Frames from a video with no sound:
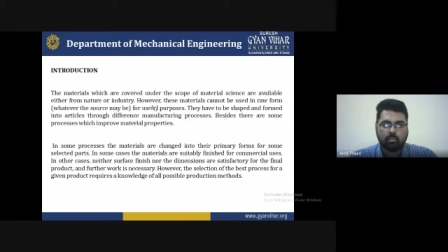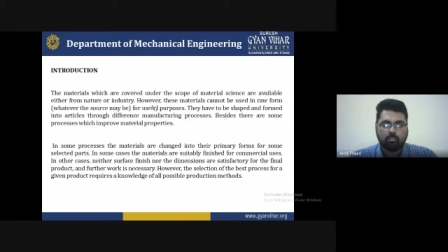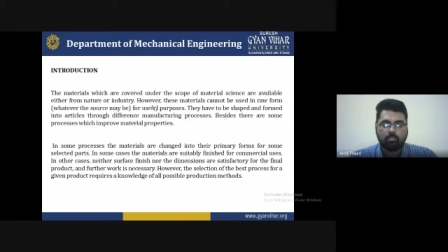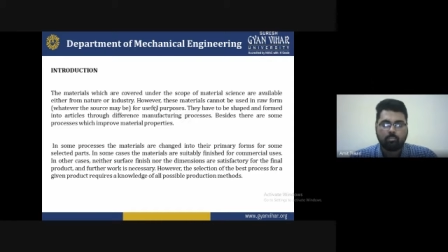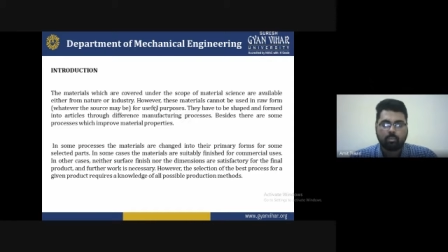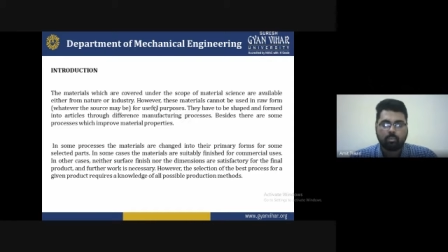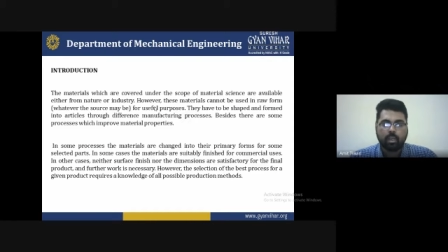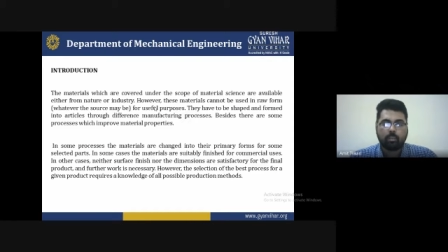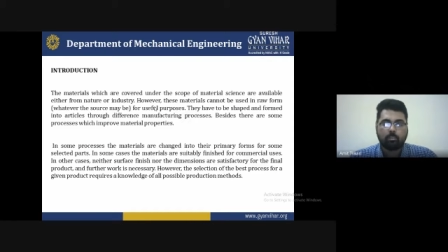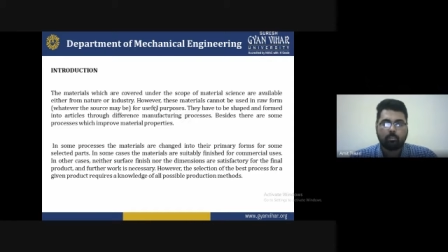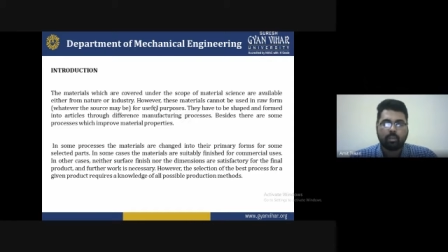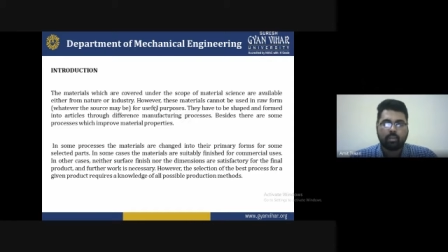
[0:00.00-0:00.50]

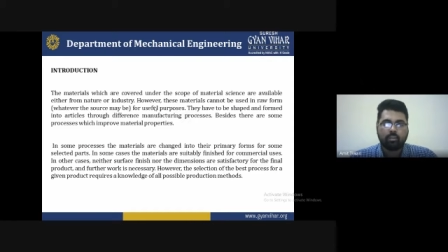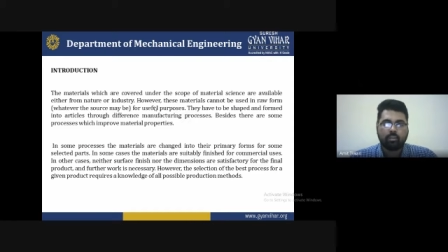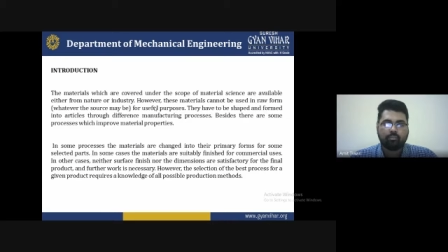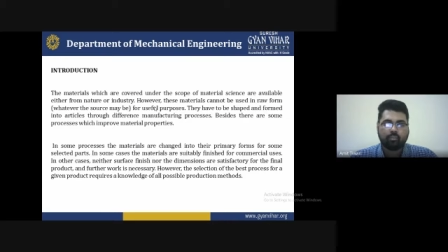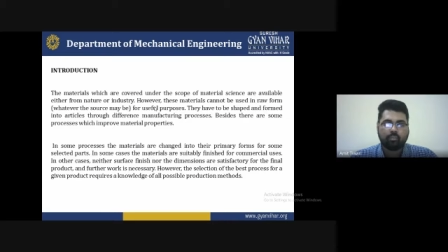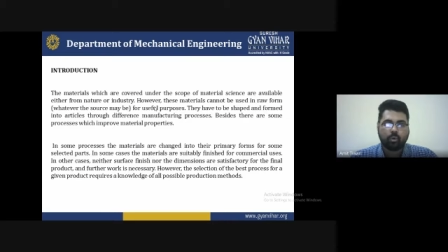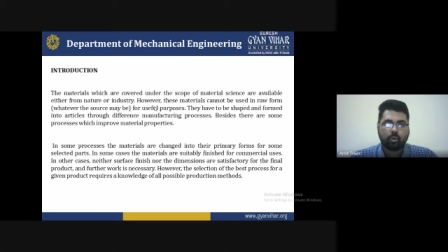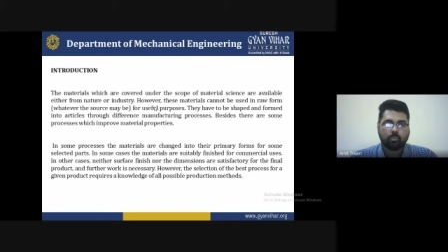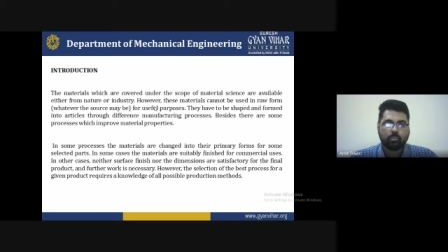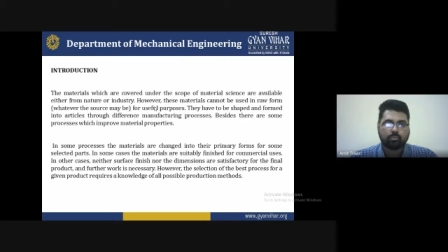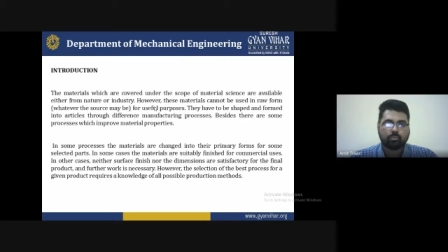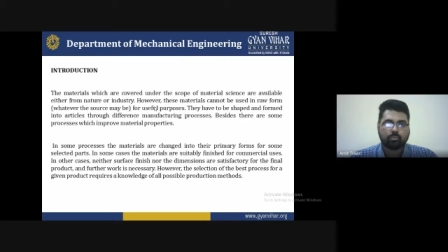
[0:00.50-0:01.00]
primary
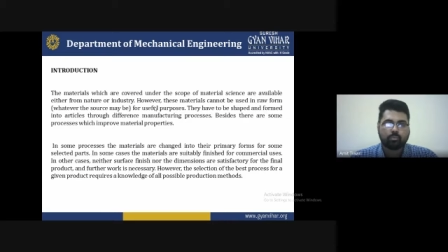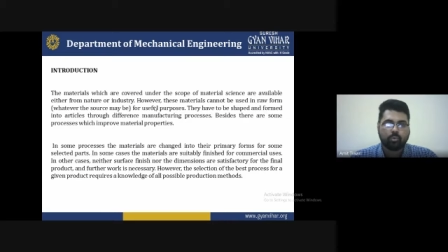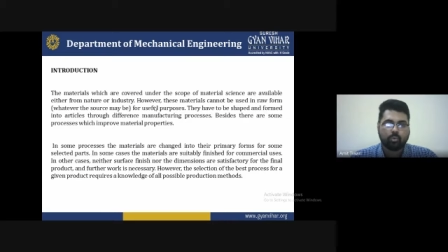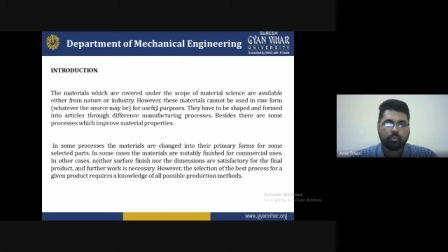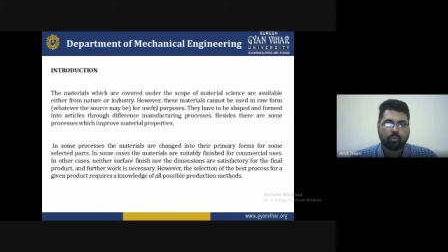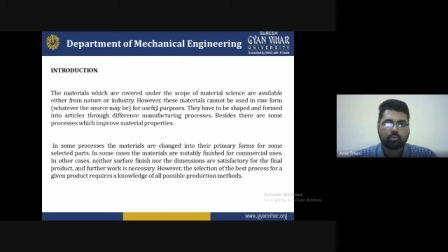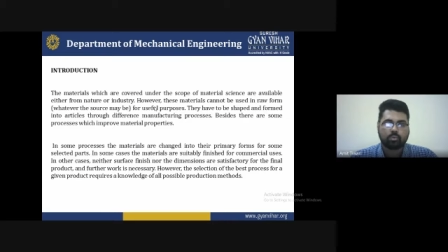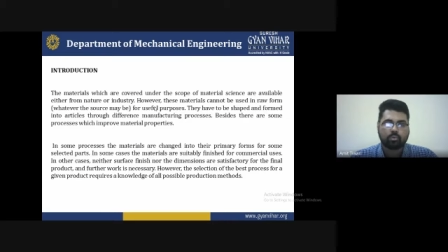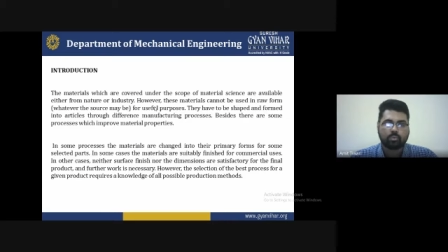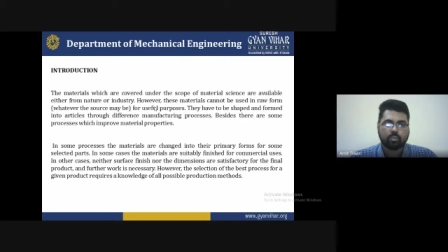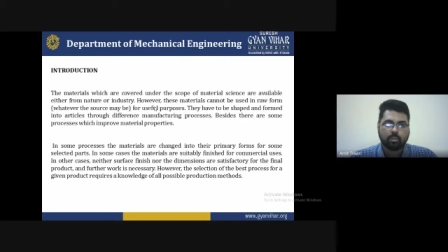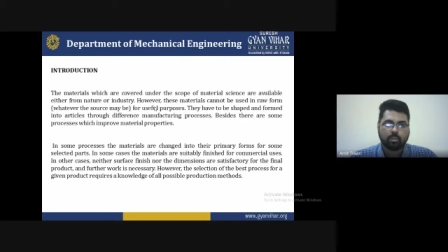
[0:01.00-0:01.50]
forms
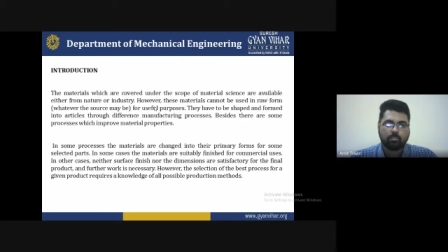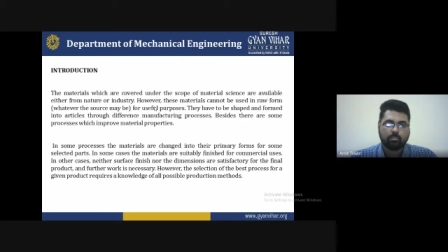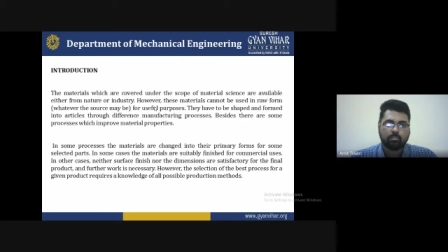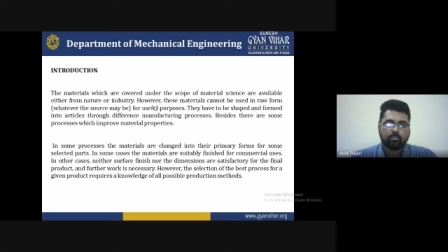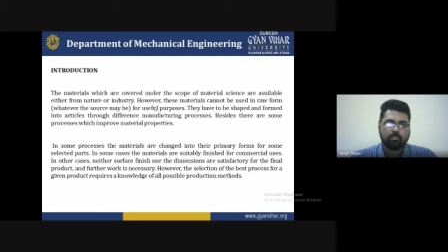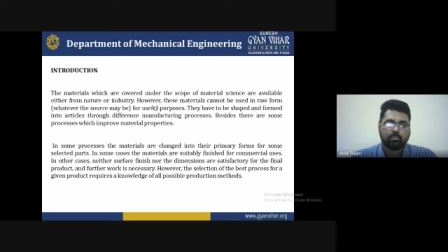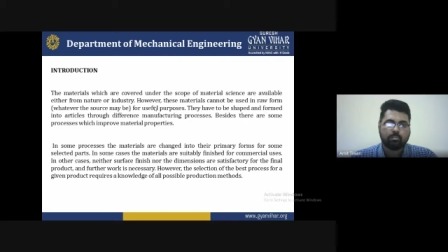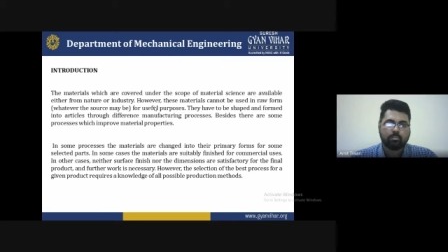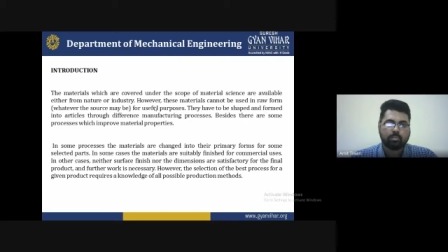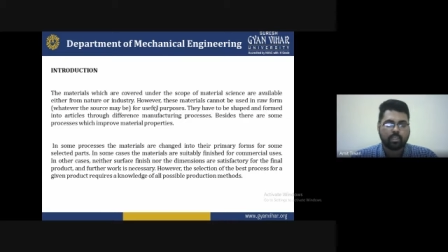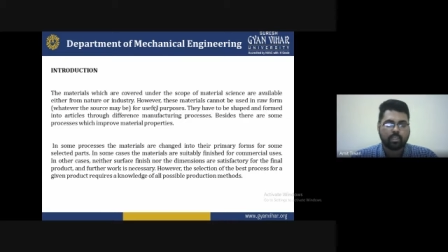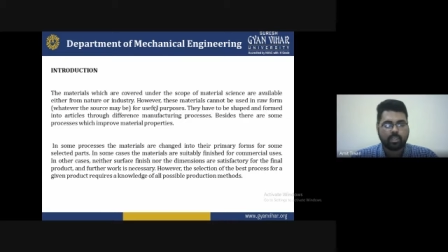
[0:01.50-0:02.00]
for
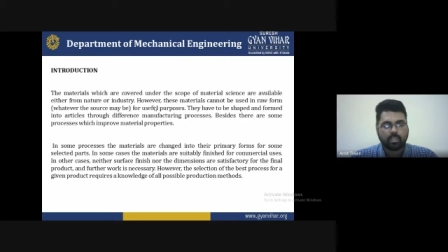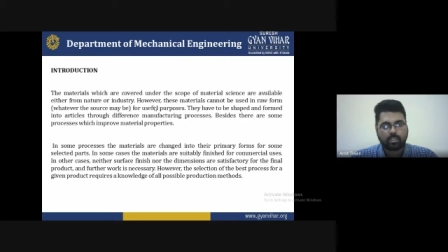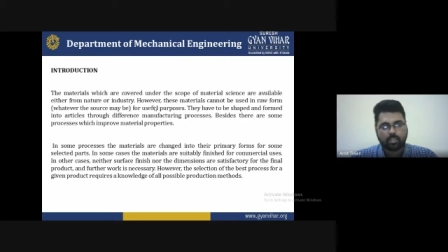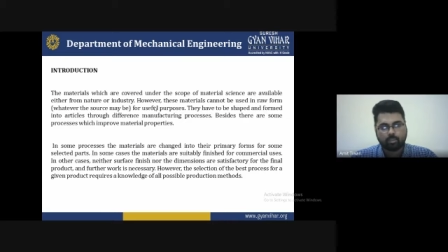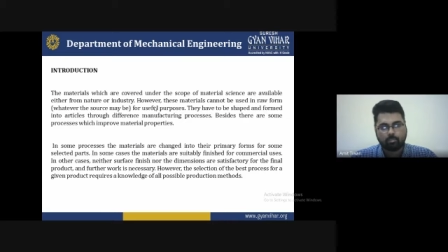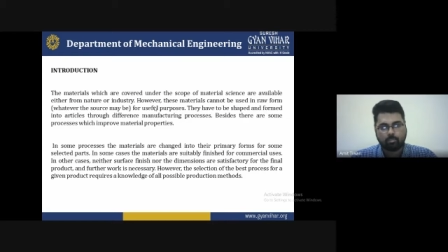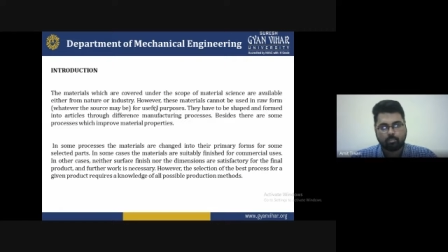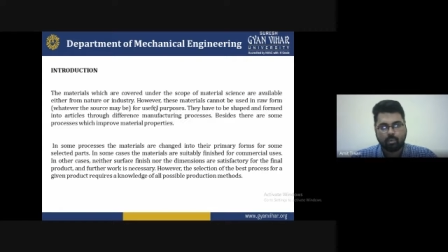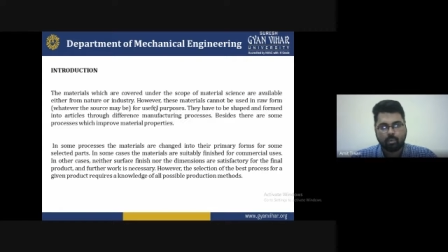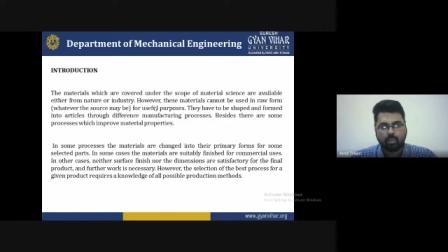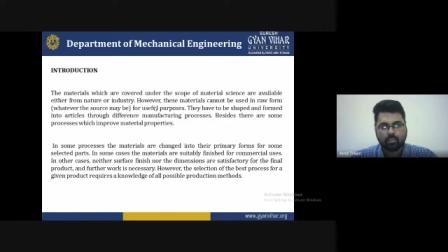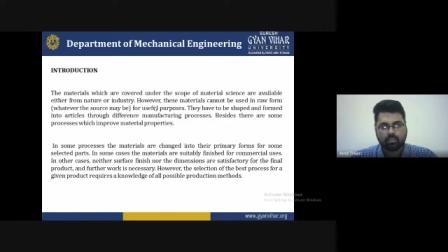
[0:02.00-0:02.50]
some
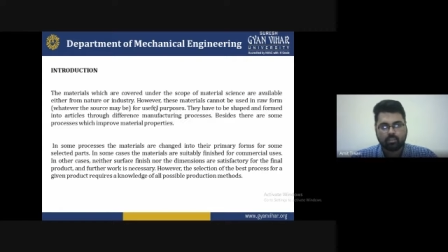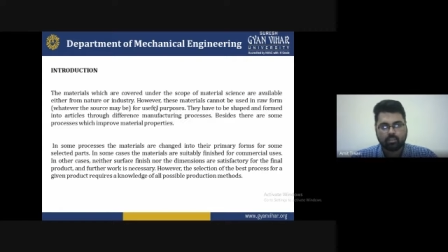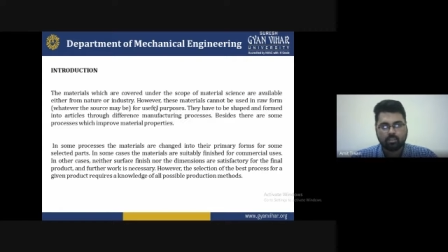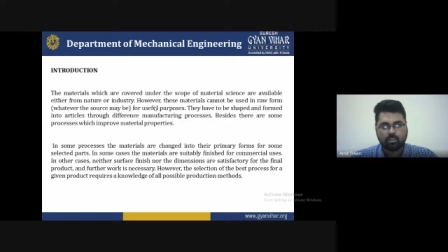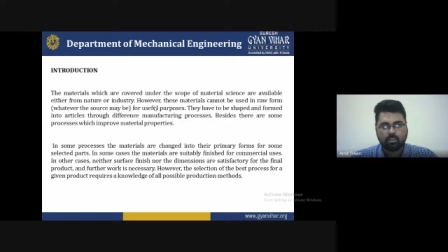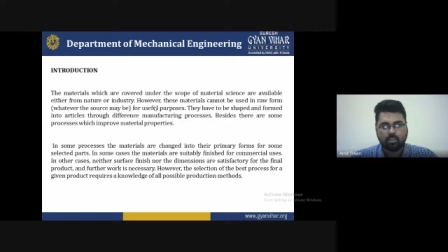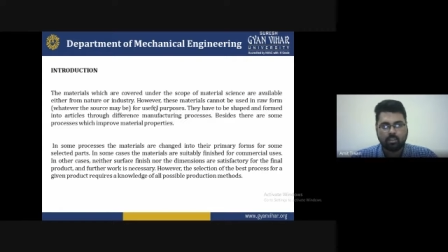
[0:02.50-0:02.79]
selected parts.